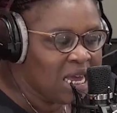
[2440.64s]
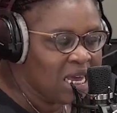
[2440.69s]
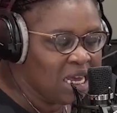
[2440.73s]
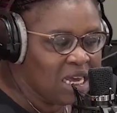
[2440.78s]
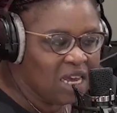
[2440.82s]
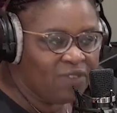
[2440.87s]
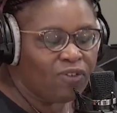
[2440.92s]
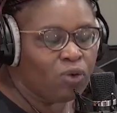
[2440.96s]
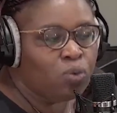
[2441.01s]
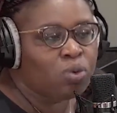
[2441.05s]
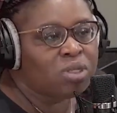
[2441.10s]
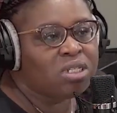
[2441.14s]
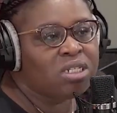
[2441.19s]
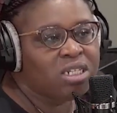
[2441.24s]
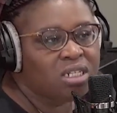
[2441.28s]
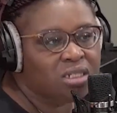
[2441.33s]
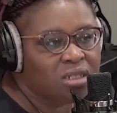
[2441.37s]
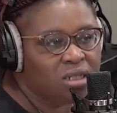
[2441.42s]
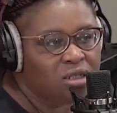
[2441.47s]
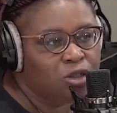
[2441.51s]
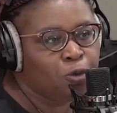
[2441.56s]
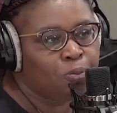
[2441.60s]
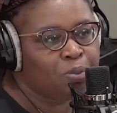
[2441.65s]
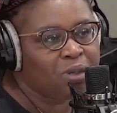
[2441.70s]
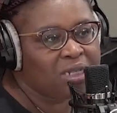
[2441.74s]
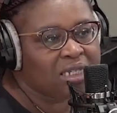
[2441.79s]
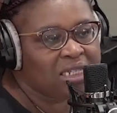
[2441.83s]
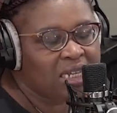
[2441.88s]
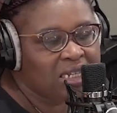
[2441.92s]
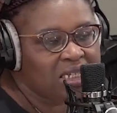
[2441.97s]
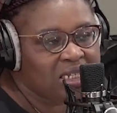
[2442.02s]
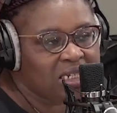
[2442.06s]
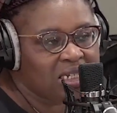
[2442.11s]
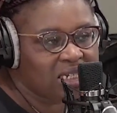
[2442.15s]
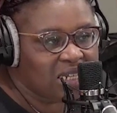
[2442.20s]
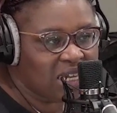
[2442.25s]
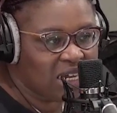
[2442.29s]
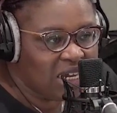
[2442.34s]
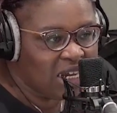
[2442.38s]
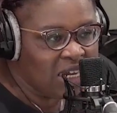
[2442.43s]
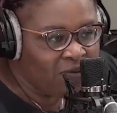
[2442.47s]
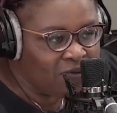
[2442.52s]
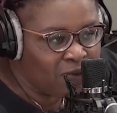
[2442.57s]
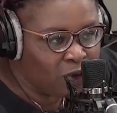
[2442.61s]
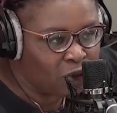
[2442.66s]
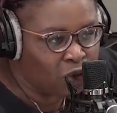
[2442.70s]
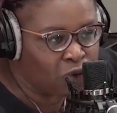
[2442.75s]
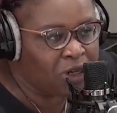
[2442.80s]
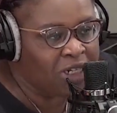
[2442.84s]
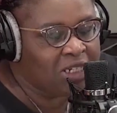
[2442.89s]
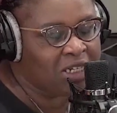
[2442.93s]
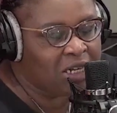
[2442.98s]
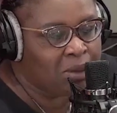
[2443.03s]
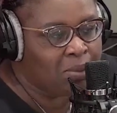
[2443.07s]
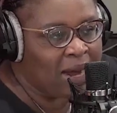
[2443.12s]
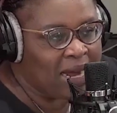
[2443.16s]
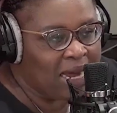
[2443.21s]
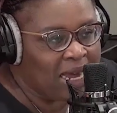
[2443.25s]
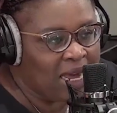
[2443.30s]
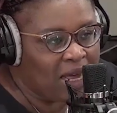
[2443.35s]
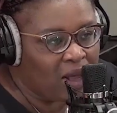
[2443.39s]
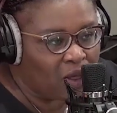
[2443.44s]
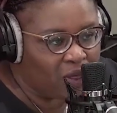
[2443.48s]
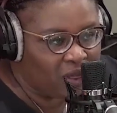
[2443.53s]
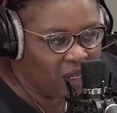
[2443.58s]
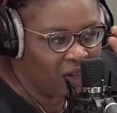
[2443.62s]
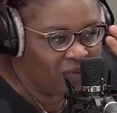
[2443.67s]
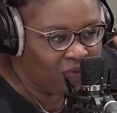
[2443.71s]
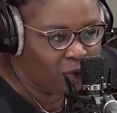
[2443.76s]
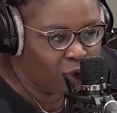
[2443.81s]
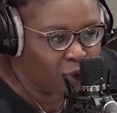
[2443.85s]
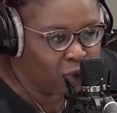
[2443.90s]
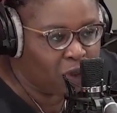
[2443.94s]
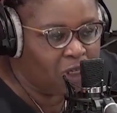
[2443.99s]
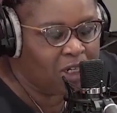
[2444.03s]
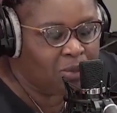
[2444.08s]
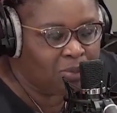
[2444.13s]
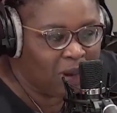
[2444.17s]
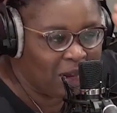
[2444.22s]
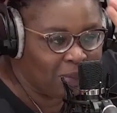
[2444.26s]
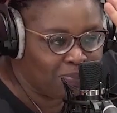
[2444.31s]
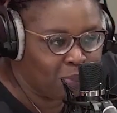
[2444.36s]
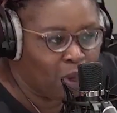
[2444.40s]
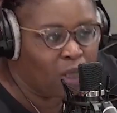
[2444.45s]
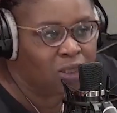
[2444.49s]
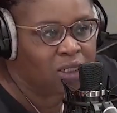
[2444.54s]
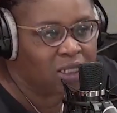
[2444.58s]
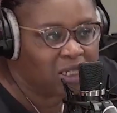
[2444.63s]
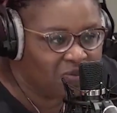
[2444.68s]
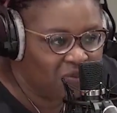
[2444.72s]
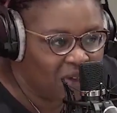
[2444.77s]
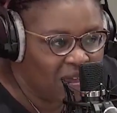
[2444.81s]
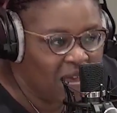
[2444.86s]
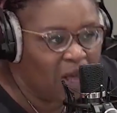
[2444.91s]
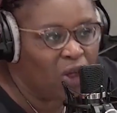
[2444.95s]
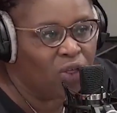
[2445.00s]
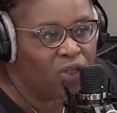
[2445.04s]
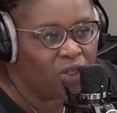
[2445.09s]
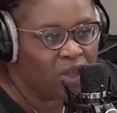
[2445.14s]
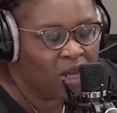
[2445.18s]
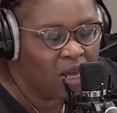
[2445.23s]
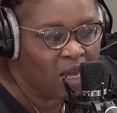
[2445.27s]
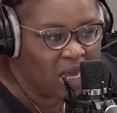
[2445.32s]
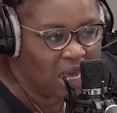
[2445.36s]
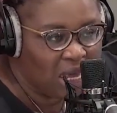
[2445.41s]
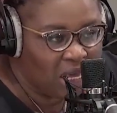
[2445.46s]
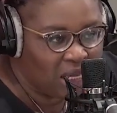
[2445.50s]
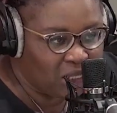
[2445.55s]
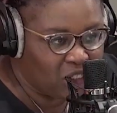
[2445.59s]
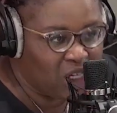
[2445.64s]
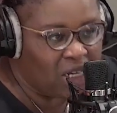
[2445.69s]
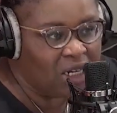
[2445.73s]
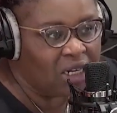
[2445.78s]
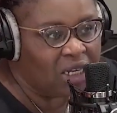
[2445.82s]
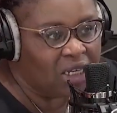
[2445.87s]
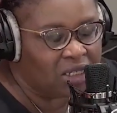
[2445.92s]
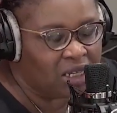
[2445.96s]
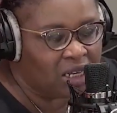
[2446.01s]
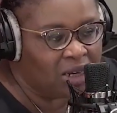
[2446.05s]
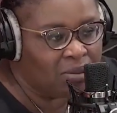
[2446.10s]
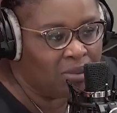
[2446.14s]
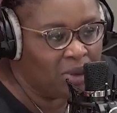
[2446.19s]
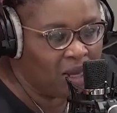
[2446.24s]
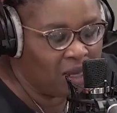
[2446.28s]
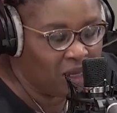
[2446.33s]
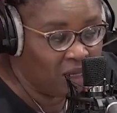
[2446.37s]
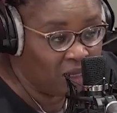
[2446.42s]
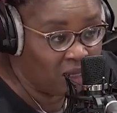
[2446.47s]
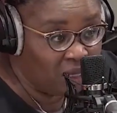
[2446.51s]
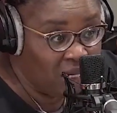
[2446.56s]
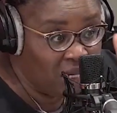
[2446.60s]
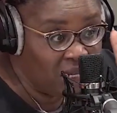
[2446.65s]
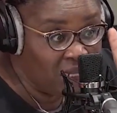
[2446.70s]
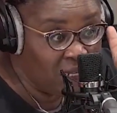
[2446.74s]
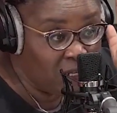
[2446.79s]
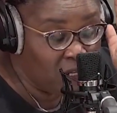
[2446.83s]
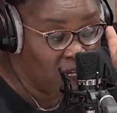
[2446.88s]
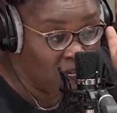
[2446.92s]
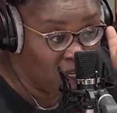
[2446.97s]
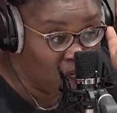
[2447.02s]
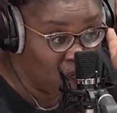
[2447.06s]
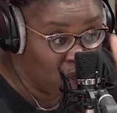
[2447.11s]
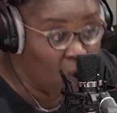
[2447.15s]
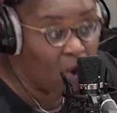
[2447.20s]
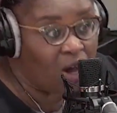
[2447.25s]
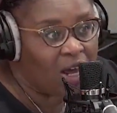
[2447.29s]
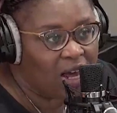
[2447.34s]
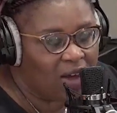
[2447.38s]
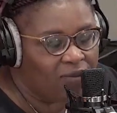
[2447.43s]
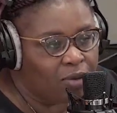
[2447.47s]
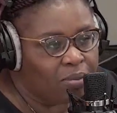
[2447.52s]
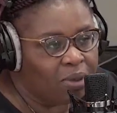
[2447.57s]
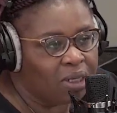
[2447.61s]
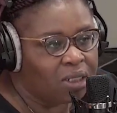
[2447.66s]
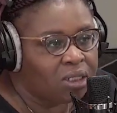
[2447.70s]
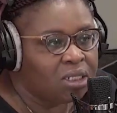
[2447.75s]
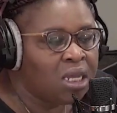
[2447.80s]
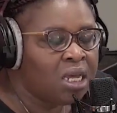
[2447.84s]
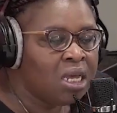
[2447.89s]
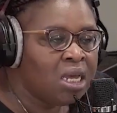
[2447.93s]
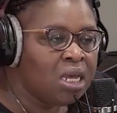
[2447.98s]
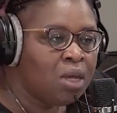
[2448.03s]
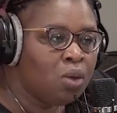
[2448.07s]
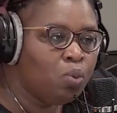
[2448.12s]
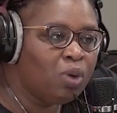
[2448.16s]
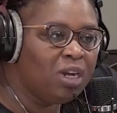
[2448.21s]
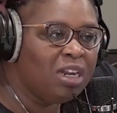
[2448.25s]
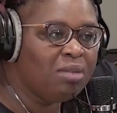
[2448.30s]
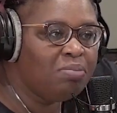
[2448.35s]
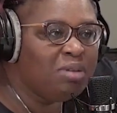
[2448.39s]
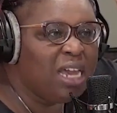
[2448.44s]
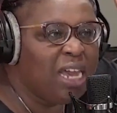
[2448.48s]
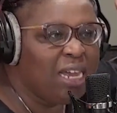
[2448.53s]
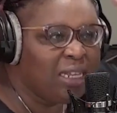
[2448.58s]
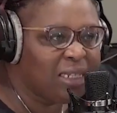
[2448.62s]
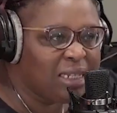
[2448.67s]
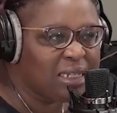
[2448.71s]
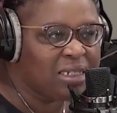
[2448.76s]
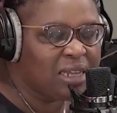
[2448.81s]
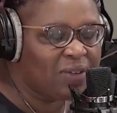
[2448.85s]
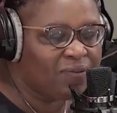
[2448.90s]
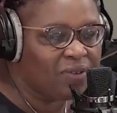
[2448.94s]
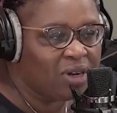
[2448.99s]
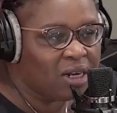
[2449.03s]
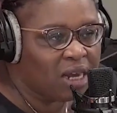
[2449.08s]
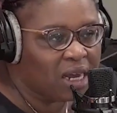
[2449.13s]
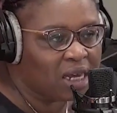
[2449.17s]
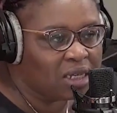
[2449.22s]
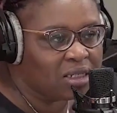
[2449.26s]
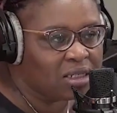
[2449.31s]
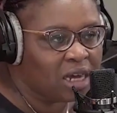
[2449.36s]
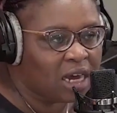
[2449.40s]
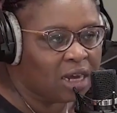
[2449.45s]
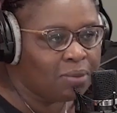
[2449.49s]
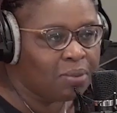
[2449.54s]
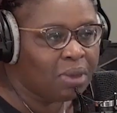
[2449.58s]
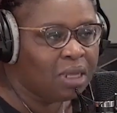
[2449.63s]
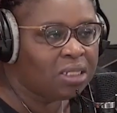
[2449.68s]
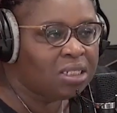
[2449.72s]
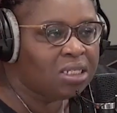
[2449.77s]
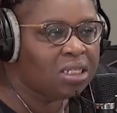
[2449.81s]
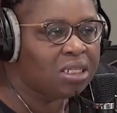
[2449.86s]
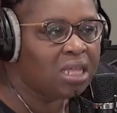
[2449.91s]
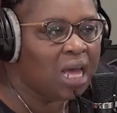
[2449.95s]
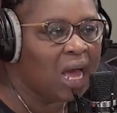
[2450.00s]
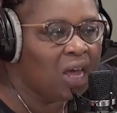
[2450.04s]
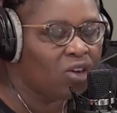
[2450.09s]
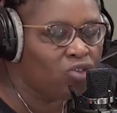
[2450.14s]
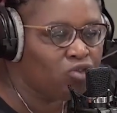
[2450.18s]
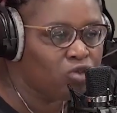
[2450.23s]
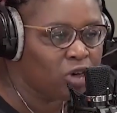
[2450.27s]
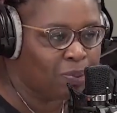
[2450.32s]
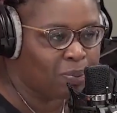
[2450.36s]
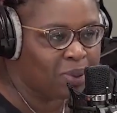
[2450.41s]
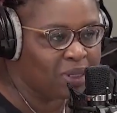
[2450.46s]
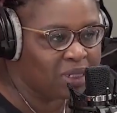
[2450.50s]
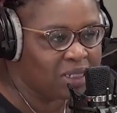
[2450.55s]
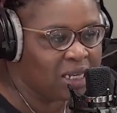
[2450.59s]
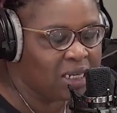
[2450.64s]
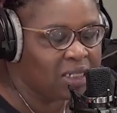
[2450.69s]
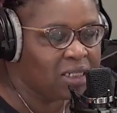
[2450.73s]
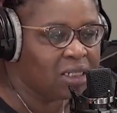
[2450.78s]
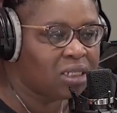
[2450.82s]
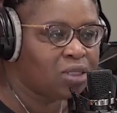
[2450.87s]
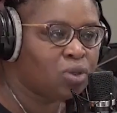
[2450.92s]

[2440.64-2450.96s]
If it was 62% today infiltrated by health, infiltrated by positive health agendas and in your government, will it be 87 next time to the 100%?